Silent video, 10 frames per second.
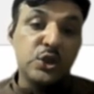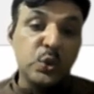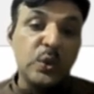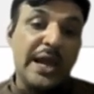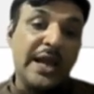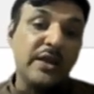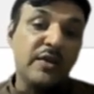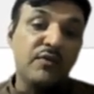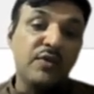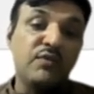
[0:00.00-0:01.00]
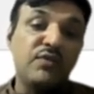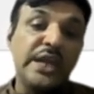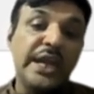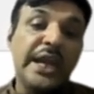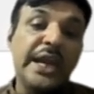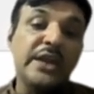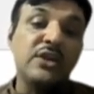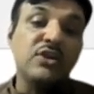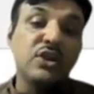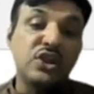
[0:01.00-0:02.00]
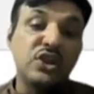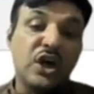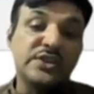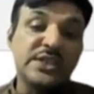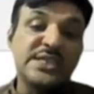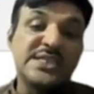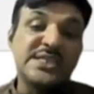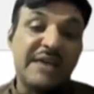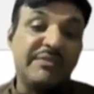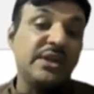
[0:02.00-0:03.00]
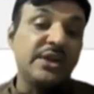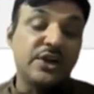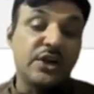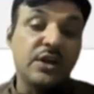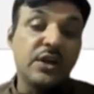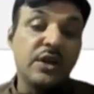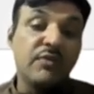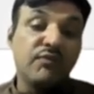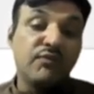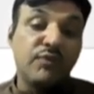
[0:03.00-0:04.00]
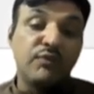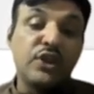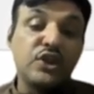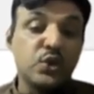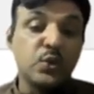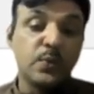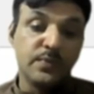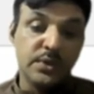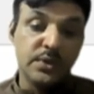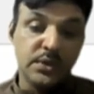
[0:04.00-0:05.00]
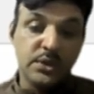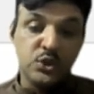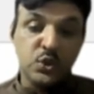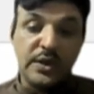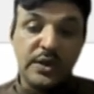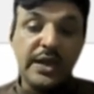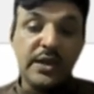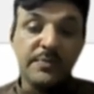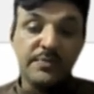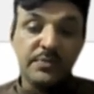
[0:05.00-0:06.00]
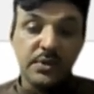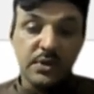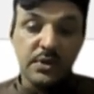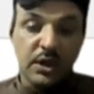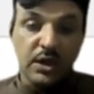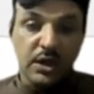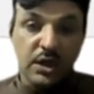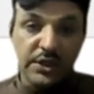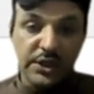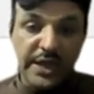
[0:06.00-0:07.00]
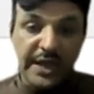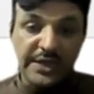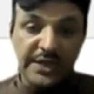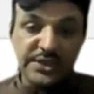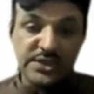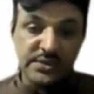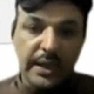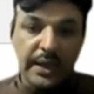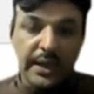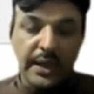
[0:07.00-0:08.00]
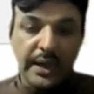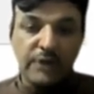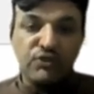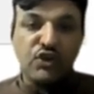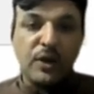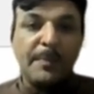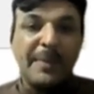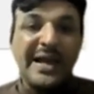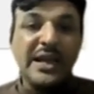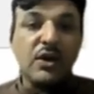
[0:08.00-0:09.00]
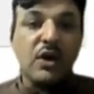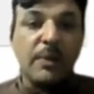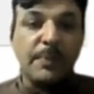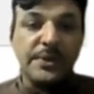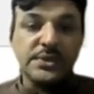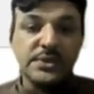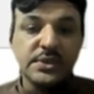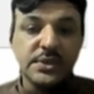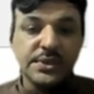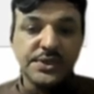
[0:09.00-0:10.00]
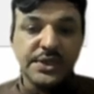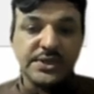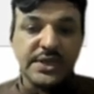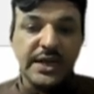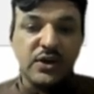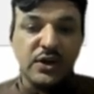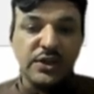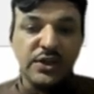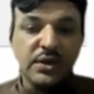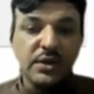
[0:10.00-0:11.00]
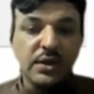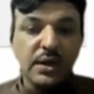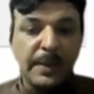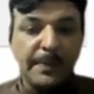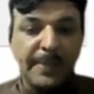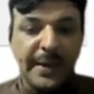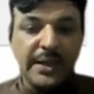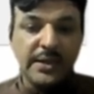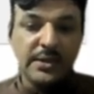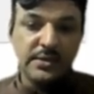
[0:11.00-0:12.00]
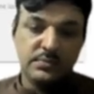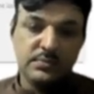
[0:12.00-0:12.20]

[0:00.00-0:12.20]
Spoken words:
258,752. So click on the next, and to compile a corpus, just click on the compile.